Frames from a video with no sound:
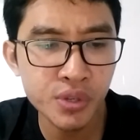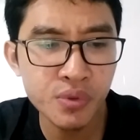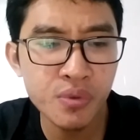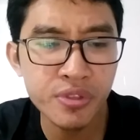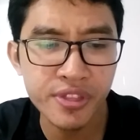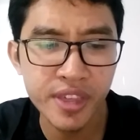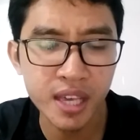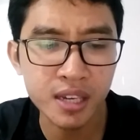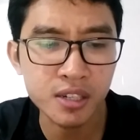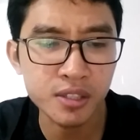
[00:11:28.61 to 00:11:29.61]
Do you
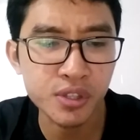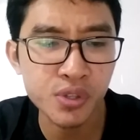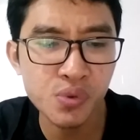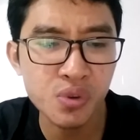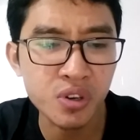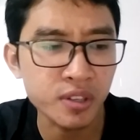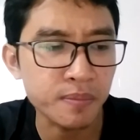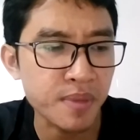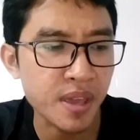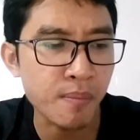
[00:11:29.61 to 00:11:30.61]
think could, you
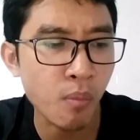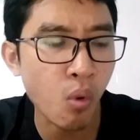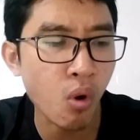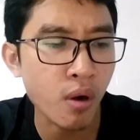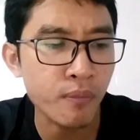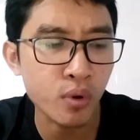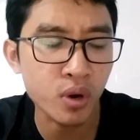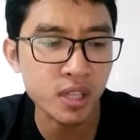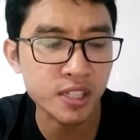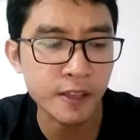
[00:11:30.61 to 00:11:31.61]
could be more
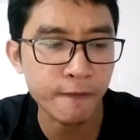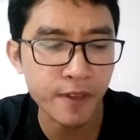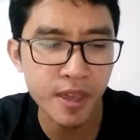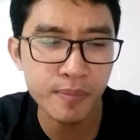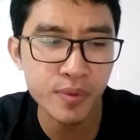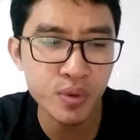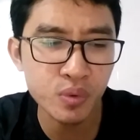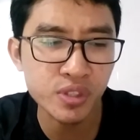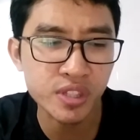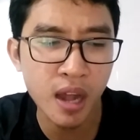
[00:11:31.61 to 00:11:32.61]
productive if
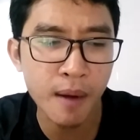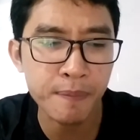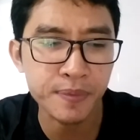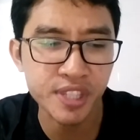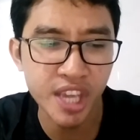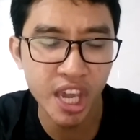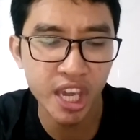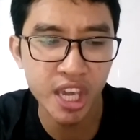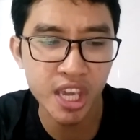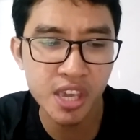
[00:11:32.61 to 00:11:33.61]
you stopped
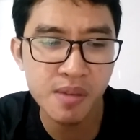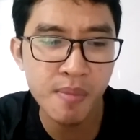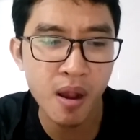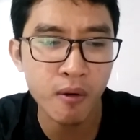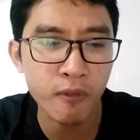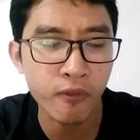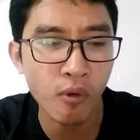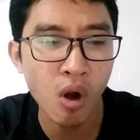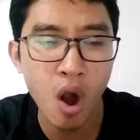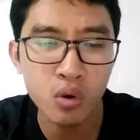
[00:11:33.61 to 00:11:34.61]
checking email
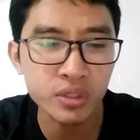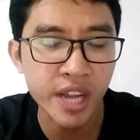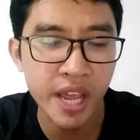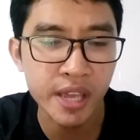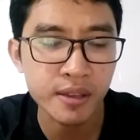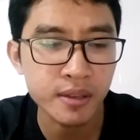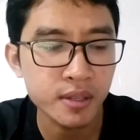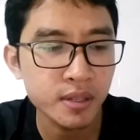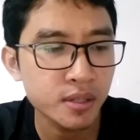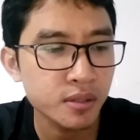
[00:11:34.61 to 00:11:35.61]
for a whole day?
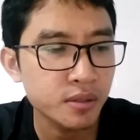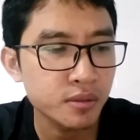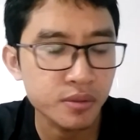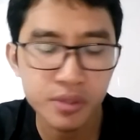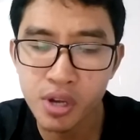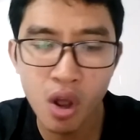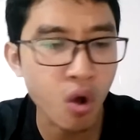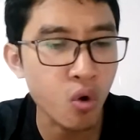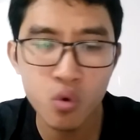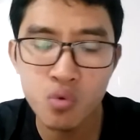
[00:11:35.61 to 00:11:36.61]

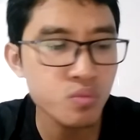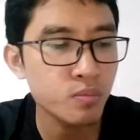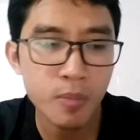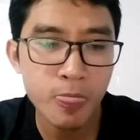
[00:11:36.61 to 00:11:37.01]
No.